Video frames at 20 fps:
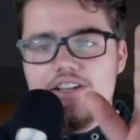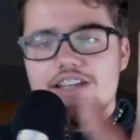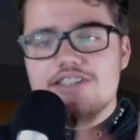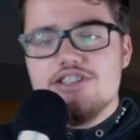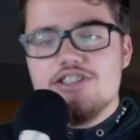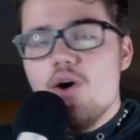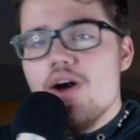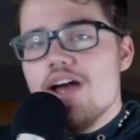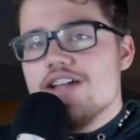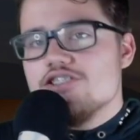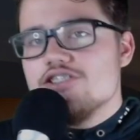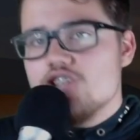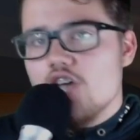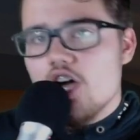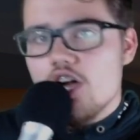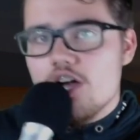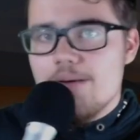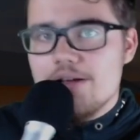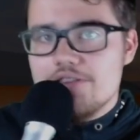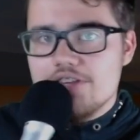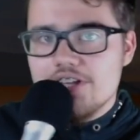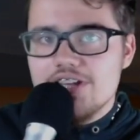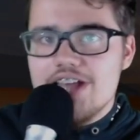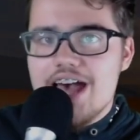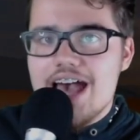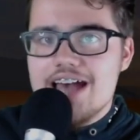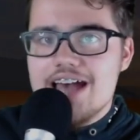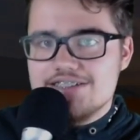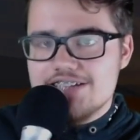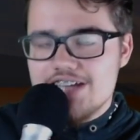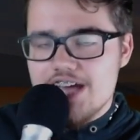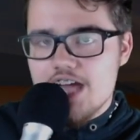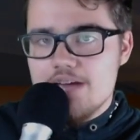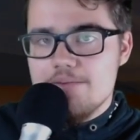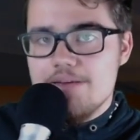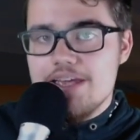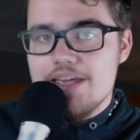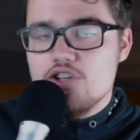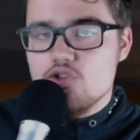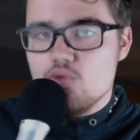Let's go ahead and talk about the last time
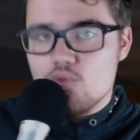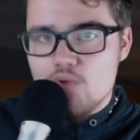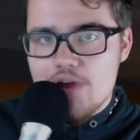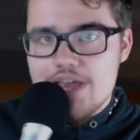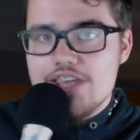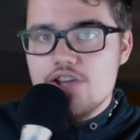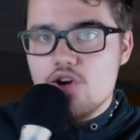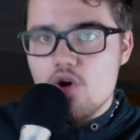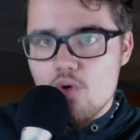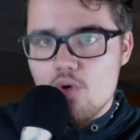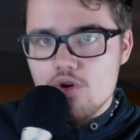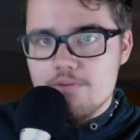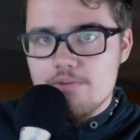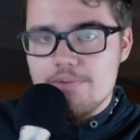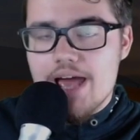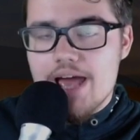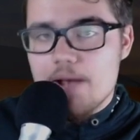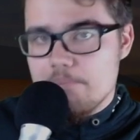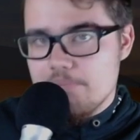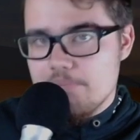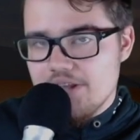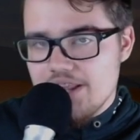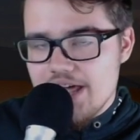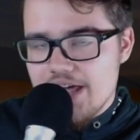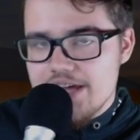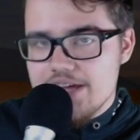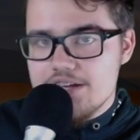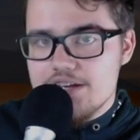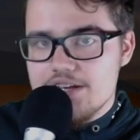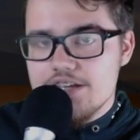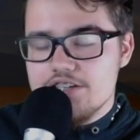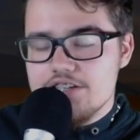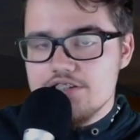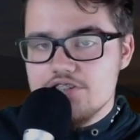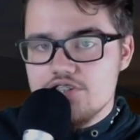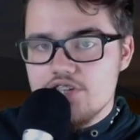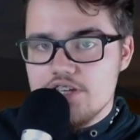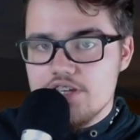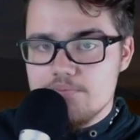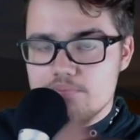a great quarterback played
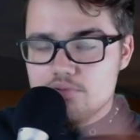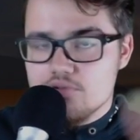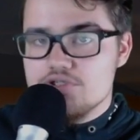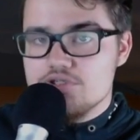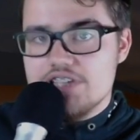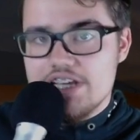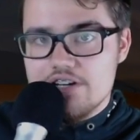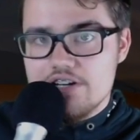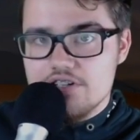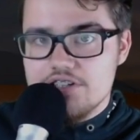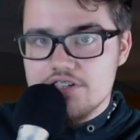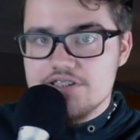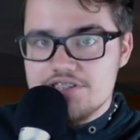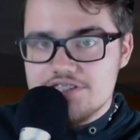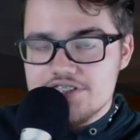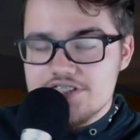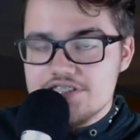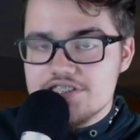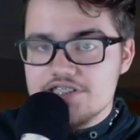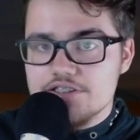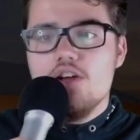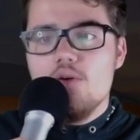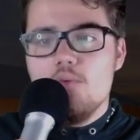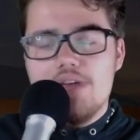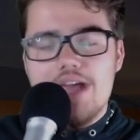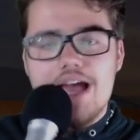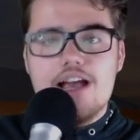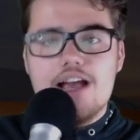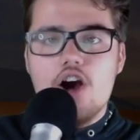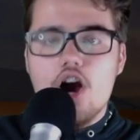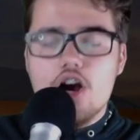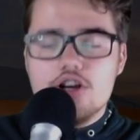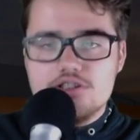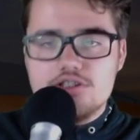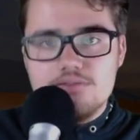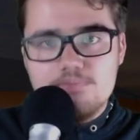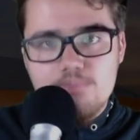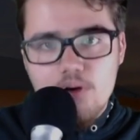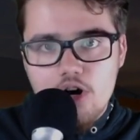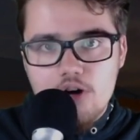in in Bruce Arians' system. We got
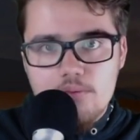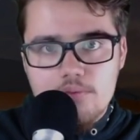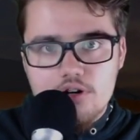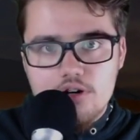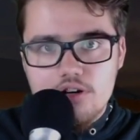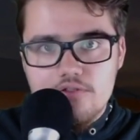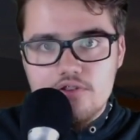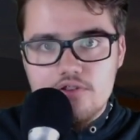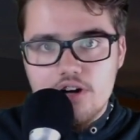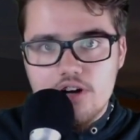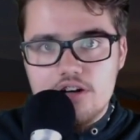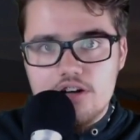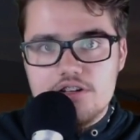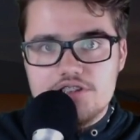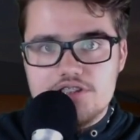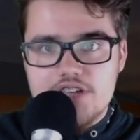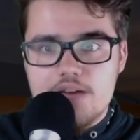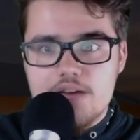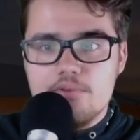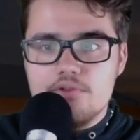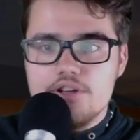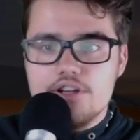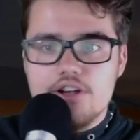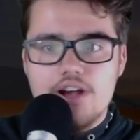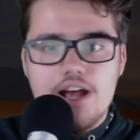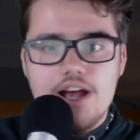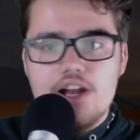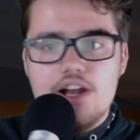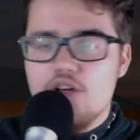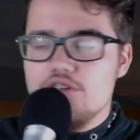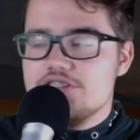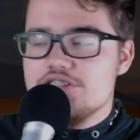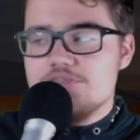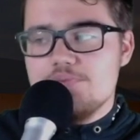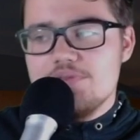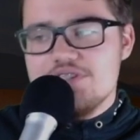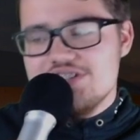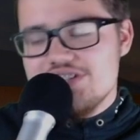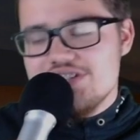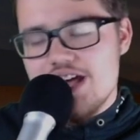Carson Palmer for our example here. I know this has
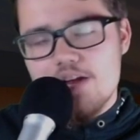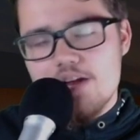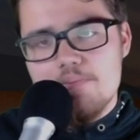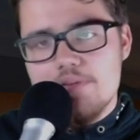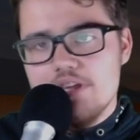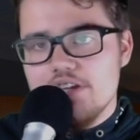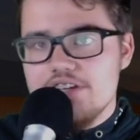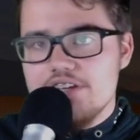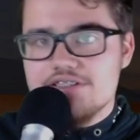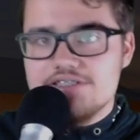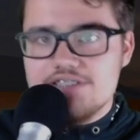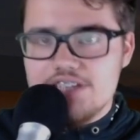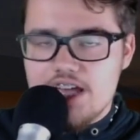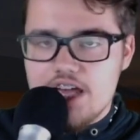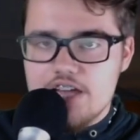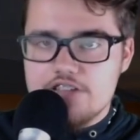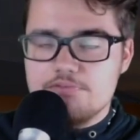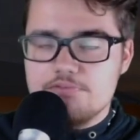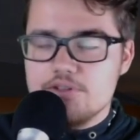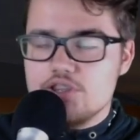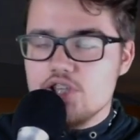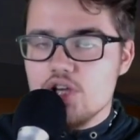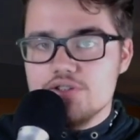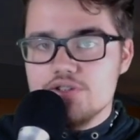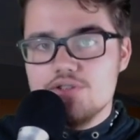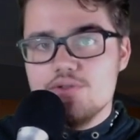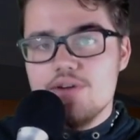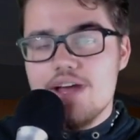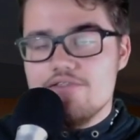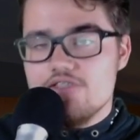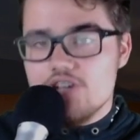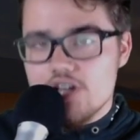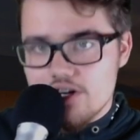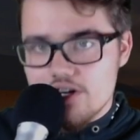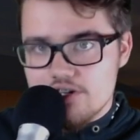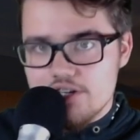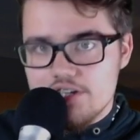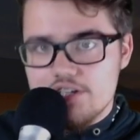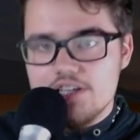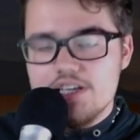been said a million times, but those who haven't
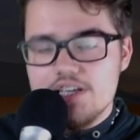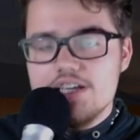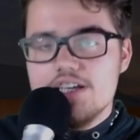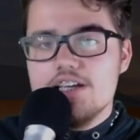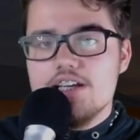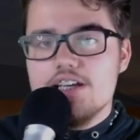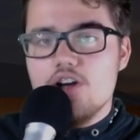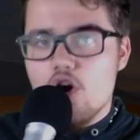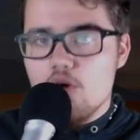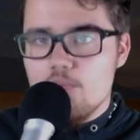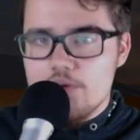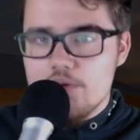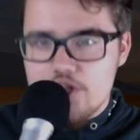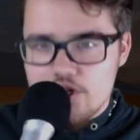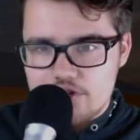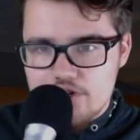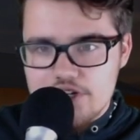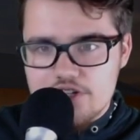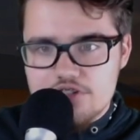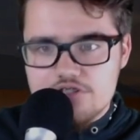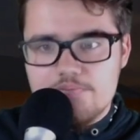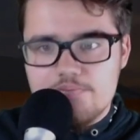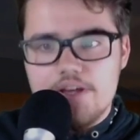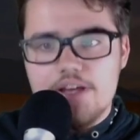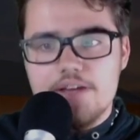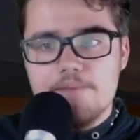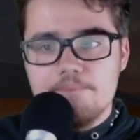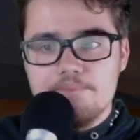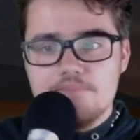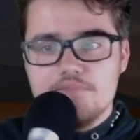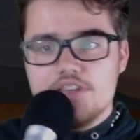heard it, open your ears, man.